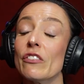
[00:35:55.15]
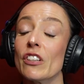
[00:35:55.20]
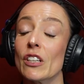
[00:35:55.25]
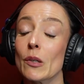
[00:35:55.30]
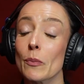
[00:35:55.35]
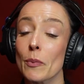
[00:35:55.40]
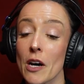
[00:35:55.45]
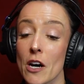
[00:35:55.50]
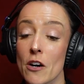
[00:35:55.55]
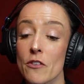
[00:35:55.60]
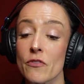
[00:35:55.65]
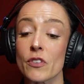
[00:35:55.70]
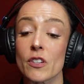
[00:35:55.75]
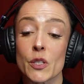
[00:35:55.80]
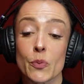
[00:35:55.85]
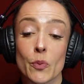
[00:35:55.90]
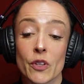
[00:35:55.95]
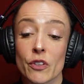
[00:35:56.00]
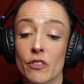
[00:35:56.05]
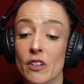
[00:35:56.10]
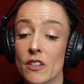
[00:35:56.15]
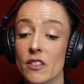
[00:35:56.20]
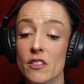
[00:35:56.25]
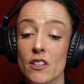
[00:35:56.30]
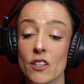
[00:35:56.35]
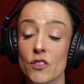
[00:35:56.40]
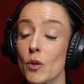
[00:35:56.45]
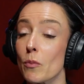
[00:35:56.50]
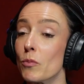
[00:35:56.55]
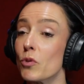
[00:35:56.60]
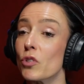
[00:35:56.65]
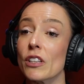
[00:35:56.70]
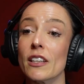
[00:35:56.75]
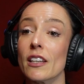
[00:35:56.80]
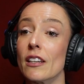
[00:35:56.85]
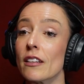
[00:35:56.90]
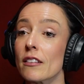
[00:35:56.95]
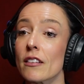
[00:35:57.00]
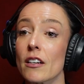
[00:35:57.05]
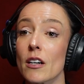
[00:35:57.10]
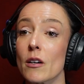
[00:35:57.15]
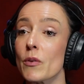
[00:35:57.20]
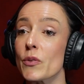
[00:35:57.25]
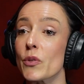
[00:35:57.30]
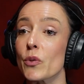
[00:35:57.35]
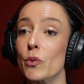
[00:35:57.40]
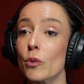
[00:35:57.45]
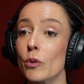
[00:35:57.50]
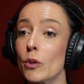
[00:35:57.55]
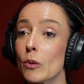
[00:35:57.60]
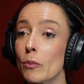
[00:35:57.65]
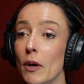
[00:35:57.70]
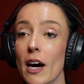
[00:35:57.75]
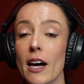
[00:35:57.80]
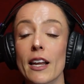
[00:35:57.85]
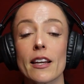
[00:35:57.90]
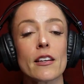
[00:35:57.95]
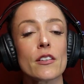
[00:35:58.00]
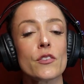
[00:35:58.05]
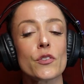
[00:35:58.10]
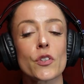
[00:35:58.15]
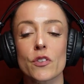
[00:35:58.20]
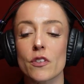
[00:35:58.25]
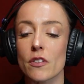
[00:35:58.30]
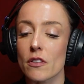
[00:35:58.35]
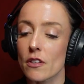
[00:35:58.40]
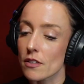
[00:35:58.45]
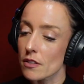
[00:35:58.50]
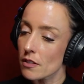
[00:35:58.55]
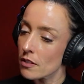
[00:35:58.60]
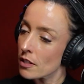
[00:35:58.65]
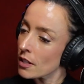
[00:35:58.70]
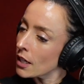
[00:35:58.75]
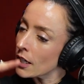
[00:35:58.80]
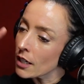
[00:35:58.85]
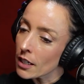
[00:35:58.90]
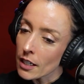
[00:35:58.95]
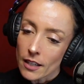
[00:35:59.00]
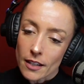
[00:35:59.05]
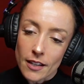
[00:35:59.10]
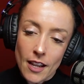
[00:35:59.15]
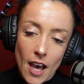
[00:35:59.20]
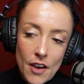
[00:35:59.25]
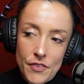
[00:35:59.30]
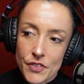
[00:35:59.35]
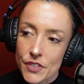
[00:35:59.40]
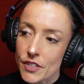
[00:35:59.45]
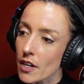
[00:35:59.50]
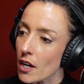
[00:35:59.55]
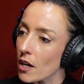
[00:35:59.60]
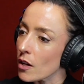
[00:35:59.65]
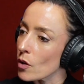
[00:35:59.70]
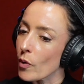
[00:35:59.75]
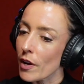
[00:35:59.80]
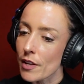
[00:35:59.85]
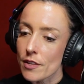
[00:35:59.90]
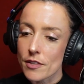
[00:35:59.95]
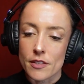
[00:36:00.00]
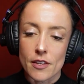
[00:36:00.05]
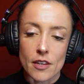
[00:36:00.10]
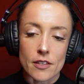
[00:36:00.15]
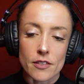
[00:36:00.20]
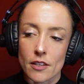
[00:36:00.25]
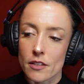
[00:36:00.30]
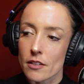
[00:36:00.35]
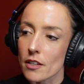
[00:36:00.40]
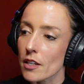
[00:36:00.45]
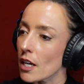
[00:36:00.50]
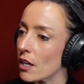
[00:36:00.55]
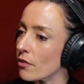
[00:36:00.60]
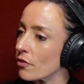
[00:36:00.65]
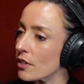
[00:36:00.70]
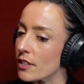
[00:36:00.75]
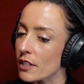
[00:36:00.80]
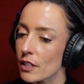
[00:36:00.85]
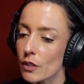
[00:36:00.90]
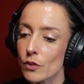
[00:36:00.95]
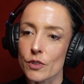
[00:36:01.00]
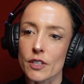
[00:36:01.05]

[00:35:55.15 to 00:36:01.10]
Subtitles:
very powerful. It's one of the reasons I stopped drinking. I was on autopilot, just in this lifestyle, Wednesday, Sunday, every single